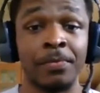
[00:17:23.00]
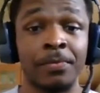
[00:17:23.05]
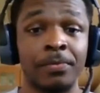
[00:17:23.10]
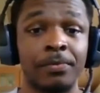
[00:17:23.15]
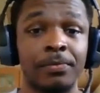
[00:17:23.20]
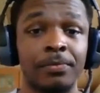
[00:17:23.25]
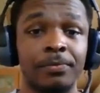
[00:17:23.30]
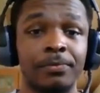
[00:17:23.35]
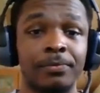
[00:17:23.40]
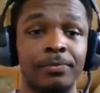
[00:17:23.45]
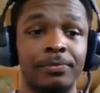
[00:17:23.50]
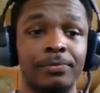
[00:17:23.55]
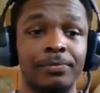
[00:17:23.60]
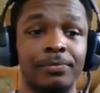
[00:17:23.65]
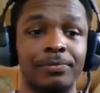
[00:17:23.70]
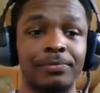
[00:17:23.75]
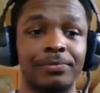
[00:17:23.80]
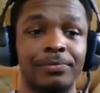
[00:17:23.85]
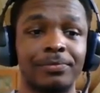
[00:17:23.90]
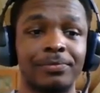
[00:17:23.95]

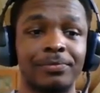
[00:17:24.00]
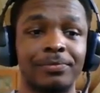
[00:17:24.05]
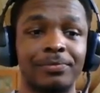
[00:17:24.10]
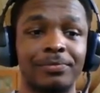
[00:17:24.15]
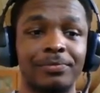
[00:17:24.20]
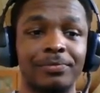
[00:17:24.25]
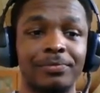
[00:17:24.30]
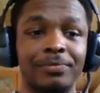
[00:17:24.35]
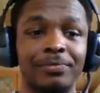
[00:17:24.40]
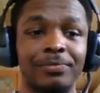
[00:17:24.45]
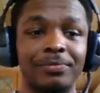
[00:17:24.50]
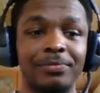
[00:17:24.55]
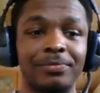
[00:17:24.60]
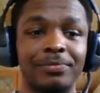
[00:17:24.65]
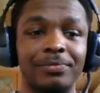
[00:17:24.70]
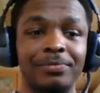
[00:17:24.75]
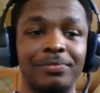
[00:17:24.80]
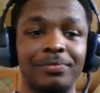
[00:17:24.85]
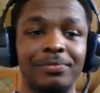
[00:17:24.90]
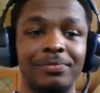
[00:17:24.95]

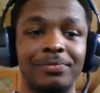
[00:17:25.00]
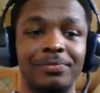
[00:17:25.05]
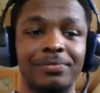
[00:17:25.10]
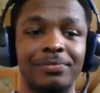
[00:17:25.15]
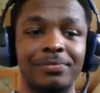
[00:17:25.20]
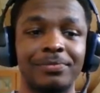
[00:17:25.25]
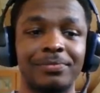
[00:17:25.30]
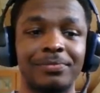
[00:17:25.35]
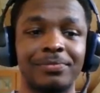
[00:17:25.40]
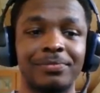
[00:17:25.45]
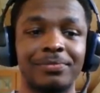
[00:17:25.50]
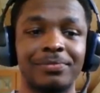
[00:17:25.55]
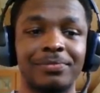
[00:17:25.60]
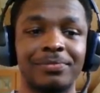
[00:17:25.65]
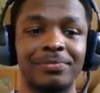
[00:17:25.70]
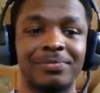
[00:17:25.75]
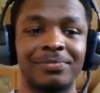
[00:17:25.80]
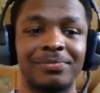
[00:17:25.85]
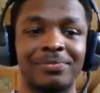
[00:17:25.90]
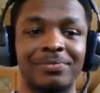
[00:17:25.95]

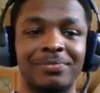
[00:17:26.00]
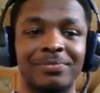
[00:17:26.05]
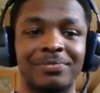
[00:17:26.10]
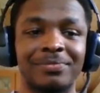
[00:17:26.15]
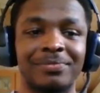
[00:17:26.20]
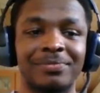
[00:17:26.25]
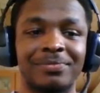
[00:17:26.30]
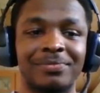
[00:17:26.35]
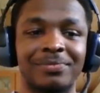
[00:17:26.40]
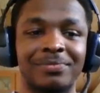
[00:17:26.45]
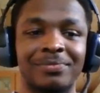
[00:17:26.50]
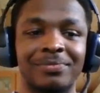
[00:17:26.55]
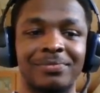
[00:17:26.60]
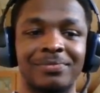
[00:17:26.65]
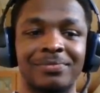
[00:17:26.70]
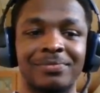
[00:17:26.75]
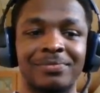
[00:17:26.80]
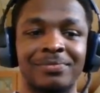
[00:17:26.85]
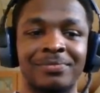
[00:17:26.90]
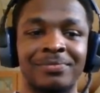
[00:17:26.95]

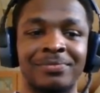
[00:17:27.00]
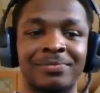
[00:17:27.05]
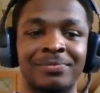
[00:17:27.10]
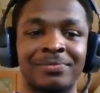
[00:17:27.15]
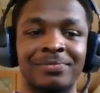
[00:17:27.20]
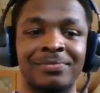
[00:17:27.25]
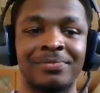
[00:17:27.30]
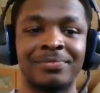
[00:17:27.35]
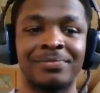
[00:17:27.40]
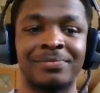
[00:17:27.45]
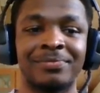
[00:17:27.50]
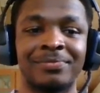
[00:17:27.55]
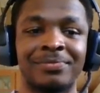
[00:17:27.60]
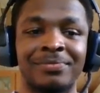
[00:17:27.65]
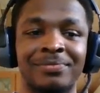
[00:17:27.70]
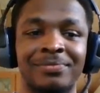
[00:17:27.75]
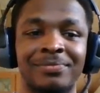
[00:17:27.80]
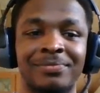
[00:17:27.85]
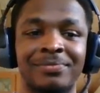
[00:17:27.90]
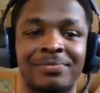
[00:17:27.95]

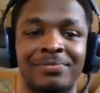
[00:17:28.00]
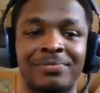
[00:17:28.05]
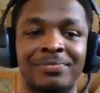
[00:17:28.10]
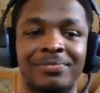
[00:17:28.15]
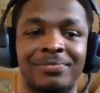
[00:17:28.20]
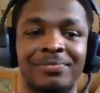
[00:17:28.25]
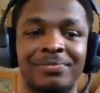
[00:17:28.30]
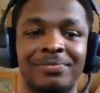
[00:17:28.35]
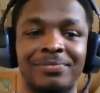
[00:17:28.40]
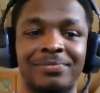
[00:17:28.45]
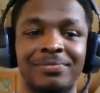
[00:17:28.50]
The person shown says nothing.